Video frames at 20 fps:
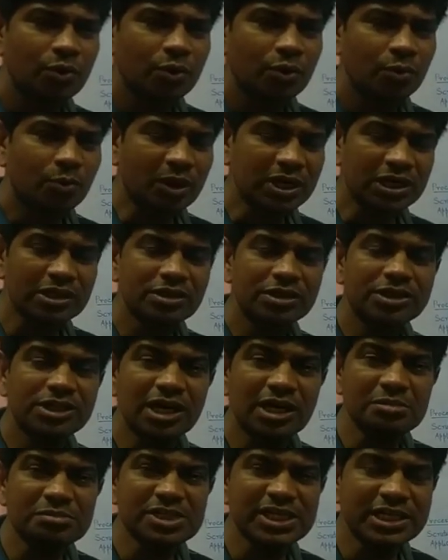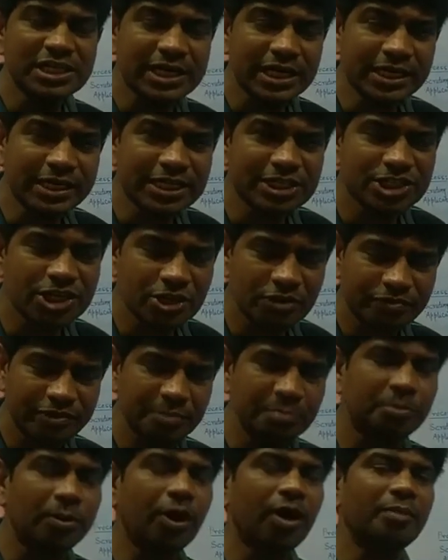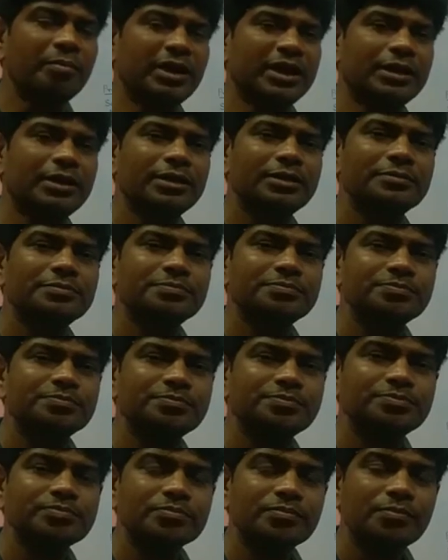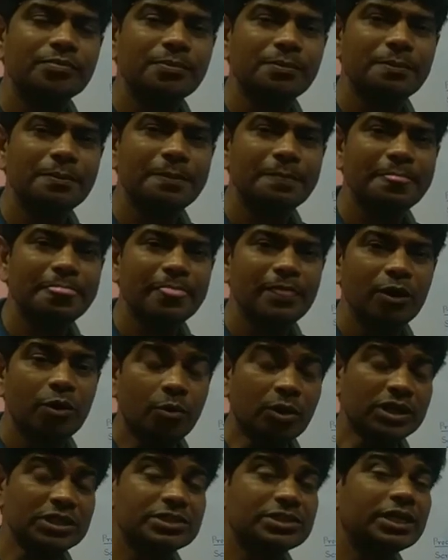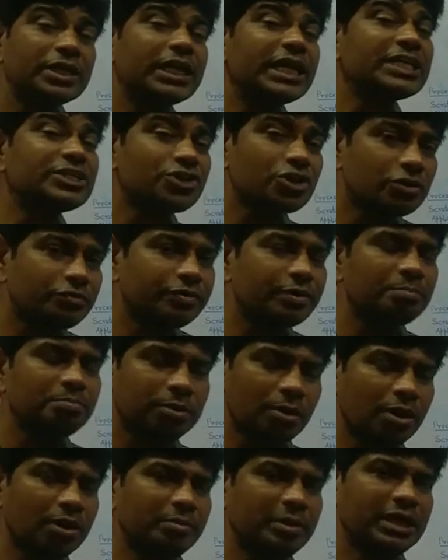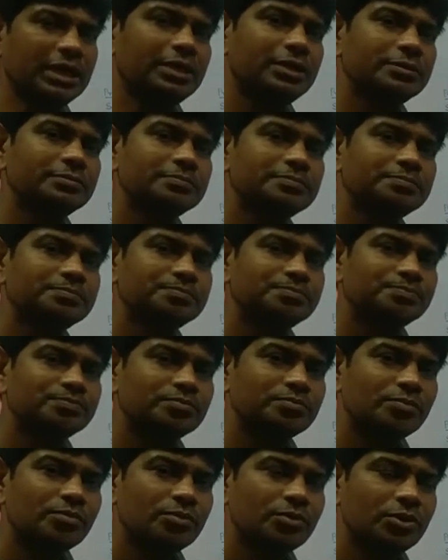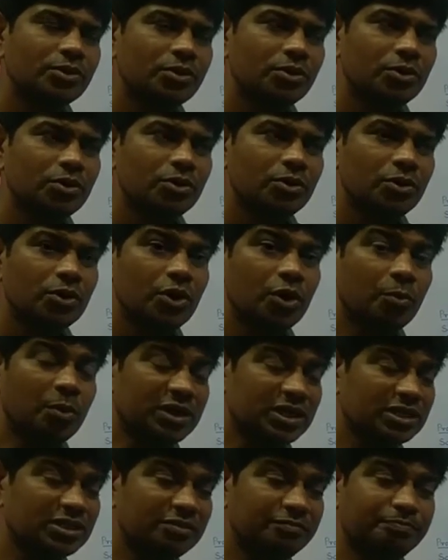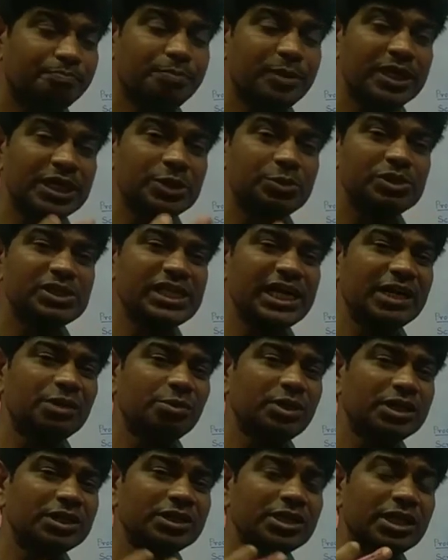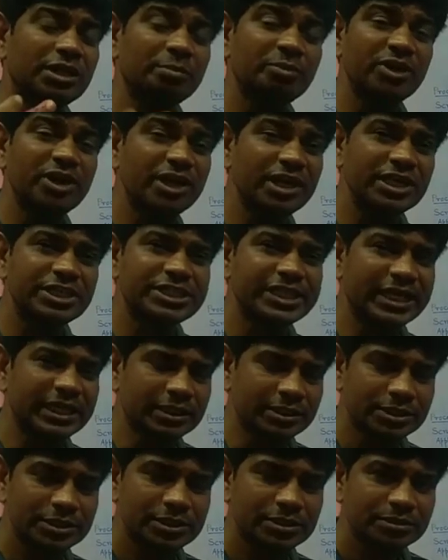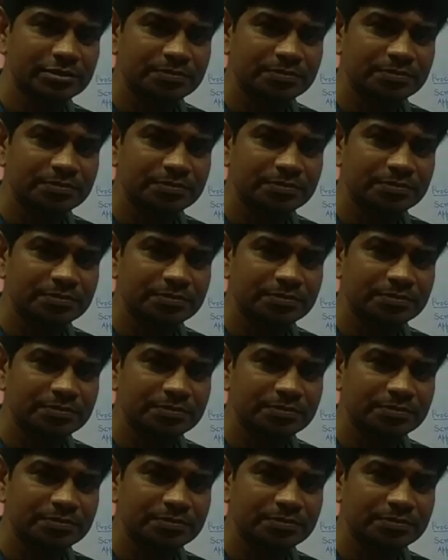what are the terms and conditions of employment, what is the nature of employment, what are the perquisite, what are the remunerations,